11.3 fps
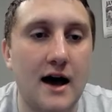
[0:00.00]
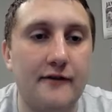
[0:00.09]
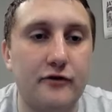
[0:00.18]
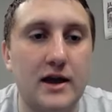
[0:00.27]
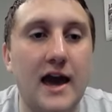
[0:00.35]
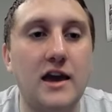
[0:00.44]

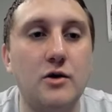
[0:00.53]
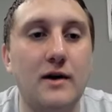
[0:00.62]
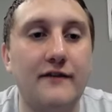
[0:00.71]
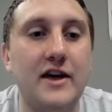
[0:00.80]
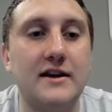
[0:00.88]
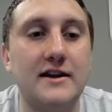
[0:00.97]
for KU
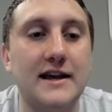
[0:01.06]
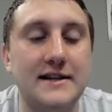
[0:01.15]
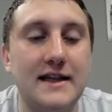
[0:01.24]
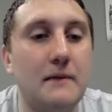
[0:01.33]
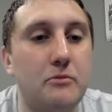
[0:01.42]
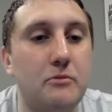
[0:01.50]
if they could
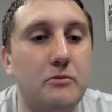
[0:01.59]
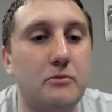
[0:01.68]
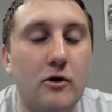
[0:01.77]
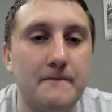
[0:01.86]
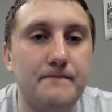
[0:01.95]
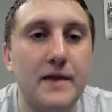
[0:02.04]
get to that point.
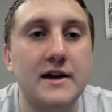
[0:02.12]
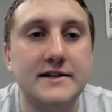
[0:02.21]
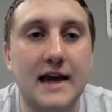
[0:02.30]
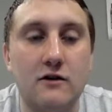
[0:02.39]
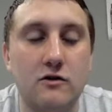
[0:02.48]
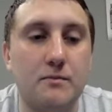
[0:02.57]

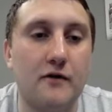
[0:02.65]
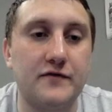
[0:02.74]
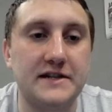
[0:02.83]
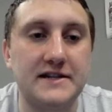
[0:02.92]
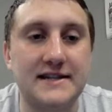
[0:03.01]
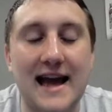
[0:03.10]
Scouting report for
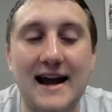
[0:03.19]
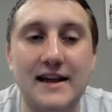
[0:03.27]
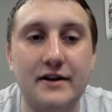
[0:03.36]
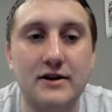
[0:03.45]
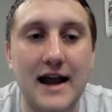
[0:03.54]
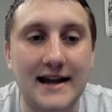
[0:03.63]
Cincinnati,
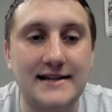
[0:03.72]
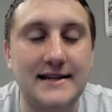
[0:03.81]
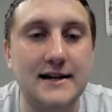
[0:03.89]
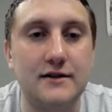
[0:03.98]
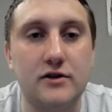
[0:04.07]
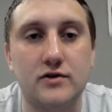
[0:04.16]
they're
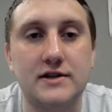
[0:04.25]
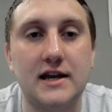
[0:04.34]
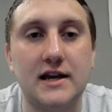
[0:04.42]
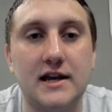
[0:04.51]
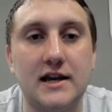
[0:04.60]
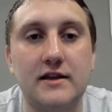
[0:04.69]

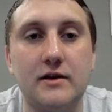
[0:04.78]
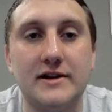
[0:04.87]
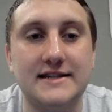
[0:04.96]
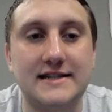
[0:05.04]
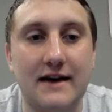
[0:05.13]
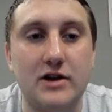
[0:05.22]
19-13. They went
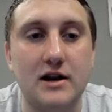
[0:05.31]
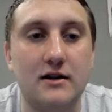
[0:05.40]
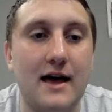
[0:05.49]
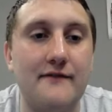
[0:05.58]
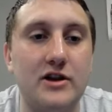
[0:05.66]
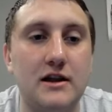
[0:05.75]

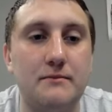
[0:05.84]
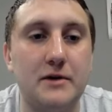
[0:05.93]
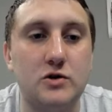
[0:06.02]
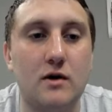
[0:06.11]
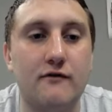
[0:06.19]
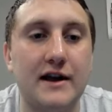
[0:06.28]
7-11 in
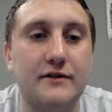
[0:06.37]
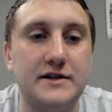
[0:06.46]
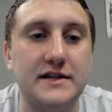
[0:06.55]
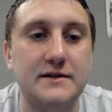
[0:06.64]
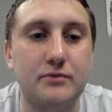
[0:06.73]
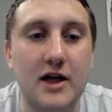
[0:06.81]
Big 12 regular
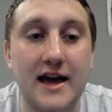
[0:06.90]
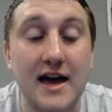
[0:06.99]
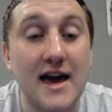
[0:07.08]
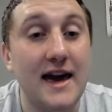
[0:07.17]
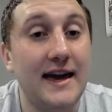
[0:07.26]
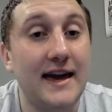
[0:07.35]
season
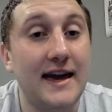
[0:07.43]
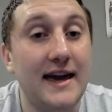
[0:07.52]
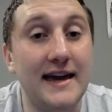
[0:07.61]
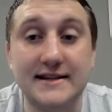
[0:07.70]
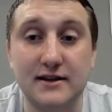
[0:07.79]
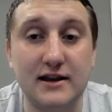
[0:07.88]
play.
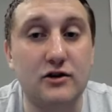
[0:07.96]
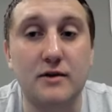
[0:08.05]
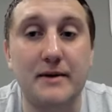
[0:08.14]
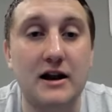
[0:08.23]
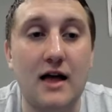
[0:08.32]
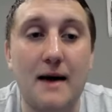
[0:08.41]
Easily could have
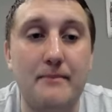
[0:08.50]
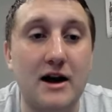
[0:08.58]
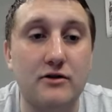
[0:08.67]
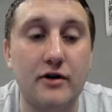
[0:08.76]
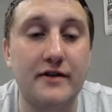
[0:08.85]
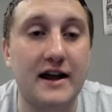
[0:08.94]
been a lot
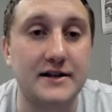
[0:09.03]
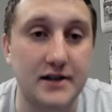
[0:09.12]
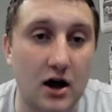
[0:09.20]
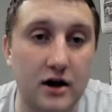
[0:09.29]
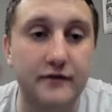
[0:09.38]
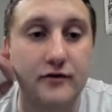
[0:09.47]
better, though. They had a
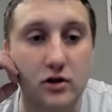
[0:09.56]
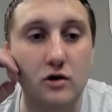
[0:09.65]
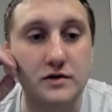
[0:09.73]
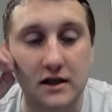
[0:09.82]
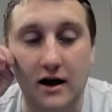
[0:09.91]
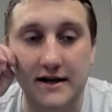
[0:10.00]
ton of
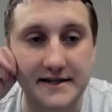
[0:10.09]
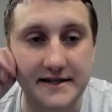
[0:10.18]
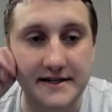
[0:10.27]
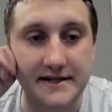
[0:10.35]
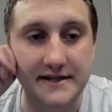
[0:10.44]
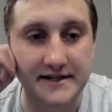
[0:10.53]
close
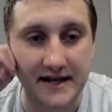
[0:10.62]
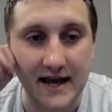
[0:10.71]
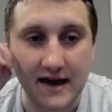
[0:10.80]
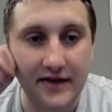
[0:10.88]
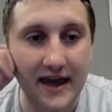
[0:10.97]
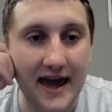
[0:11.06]
losses.
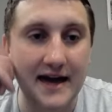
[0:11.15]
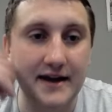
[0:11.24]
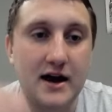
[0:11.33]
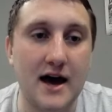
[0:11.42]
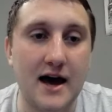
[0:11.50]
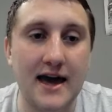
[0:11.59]
They had
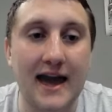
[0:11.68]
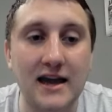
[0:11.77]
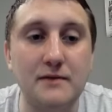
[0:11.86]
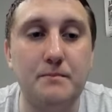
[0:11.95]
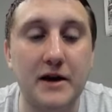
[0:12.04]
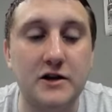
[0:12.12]

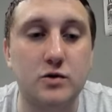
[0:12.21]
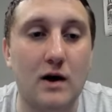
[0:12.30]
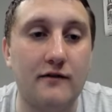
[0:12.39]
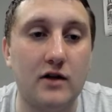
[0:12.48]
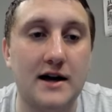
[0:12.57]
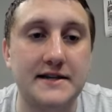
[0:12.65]
eight Big
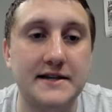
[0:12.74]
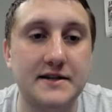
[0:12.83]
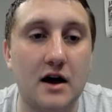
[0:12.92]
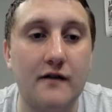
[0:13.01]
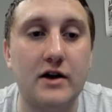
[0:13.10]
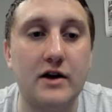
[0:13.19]
12
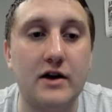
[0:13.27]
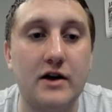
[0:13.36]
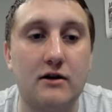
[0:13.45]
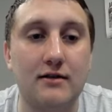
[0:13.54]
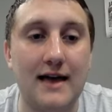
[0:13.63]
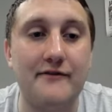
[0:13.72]
losses of their
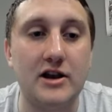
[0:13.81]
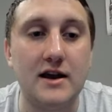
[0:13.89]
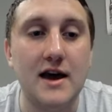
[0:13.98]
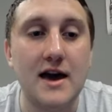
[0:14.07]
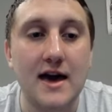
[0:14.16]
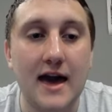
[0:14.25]
11
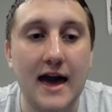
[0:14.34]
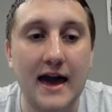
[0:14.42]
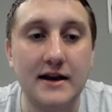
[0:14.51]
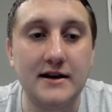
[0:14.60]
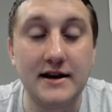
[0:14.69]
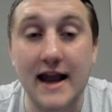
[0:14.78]

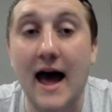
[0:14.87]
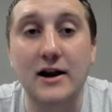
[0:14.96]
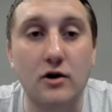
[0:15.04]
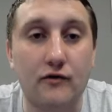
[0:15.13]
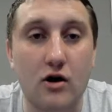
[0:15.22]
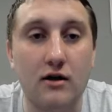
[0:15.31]
and
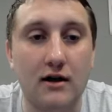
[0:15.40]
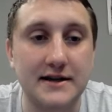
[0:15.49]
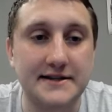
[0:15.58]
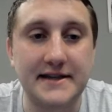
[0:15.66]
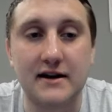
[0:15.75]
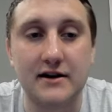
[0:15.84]
nine overall
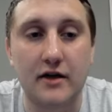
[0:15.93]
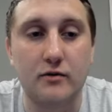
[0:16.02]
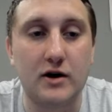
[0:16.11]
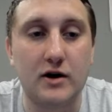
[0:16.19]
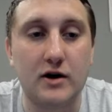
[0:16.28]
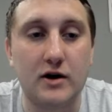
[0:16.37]
losses. They had
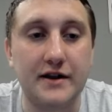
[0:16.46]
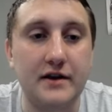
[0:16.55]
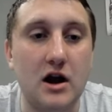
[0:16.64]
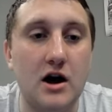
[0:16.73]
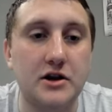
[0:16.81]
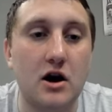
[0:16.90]
another one in the
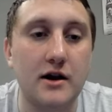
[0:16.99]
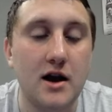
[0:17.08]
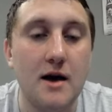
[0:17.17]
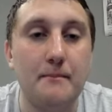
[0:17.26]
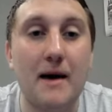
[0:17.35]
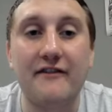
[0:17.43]
non-con
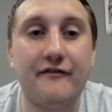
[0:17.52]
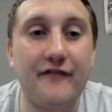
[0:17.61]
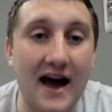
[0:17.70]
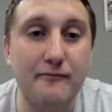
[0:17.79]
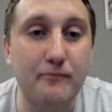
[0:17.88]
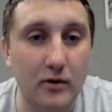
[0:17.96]
by
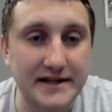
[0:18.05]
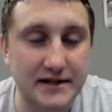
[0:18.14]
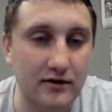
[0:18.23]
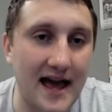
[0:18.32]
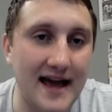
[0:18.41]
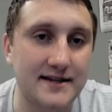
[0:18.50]
5 points
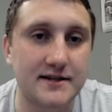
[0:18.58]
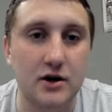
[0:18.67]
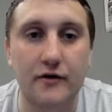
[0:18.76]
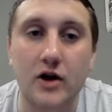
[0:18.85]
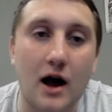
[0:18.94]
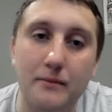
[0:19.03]
or less.
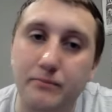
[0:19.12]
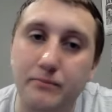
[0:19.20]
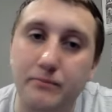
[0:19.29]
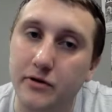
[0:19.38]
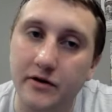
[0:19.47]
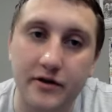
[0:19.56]
So if a
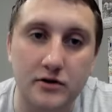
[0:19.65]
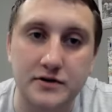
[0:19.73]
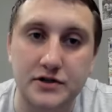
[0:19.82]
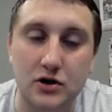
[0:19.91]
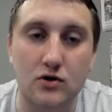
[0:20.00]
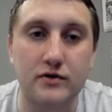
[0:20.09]
couple of those
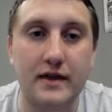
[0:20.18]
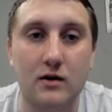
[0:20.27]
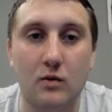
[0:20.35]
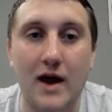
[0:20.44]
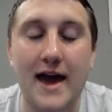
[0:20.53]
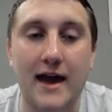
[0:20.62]
turn their
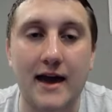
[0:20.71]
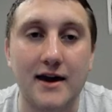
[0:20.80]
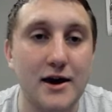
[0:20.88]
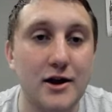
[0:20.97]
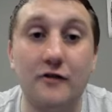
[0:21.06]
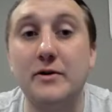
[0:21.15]
way, you
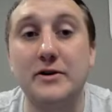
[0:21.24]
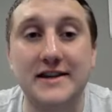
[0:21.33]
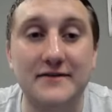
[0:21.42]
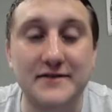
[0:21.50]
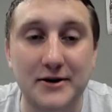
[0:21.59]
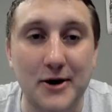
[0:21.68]
know, if Bill
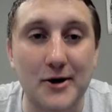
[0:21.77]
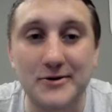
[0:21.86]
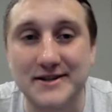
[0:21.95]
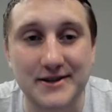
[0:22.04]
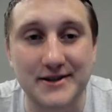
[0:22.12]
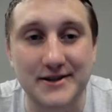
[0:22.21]
Self's their
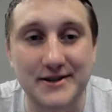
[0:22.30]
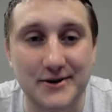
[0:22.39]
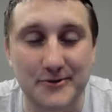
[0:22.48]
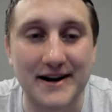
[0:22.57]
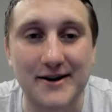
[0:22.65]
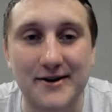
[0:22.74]
coach and they're
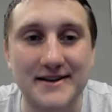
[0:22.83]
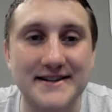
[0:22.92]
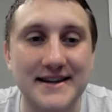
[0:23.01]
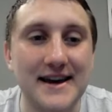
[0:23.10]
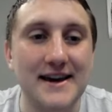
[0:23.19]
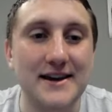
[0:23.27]
winning all these
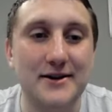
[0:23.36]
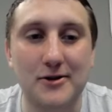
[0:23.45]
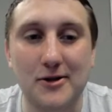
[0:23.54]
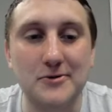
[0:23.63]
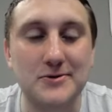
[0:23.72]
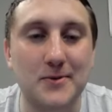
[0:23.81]

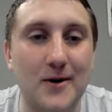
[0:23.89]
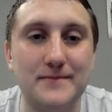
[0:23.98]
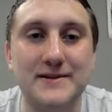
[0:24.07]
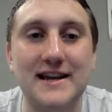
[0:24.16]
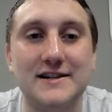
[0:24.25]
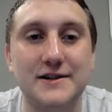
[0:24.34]
close one
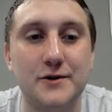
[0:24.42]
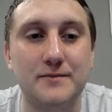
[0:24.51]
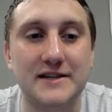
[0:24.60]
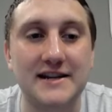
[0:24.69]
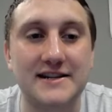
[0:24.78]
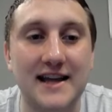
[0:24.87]
possession, two
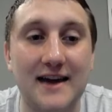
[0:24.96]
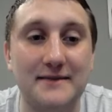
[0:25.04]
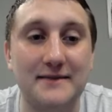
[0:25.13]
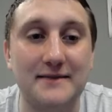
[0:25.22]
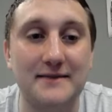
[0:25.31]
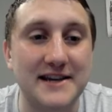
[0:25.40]
possession
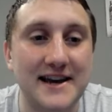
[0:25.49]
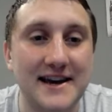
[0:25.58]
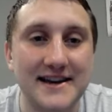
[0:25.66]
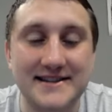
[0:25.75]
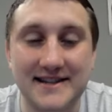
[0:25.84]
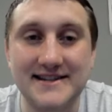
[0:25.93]
games,
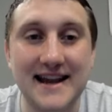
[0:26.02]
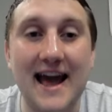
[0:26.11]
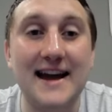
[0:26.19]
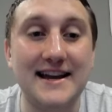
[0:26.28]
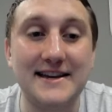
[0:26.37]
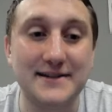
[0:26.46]

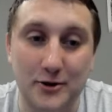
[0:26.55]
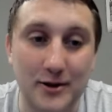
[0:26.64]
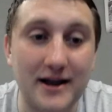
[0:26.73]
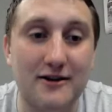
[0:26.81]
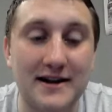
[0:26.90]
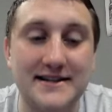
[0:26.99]
Cincinnati is a
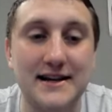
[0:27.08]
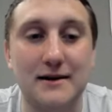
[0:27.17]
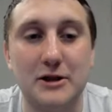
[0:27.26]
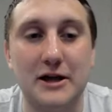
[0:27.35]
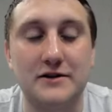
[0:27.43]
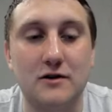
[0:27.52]
clear
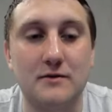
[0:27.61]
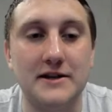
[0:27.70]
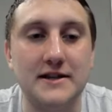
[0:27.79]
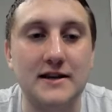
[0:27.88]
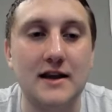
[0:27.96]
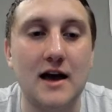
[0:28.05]
NCAA tournament